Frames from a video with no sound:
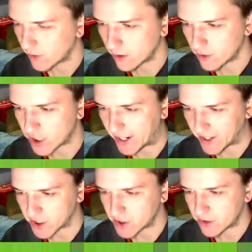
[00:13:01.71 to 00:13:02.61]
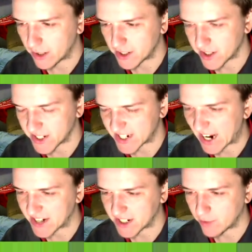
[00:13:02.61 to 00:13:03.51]
change, like, to the
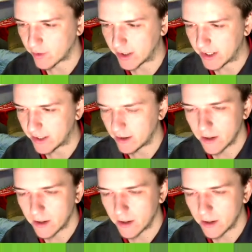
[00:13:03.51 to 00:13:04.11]
tactic, really.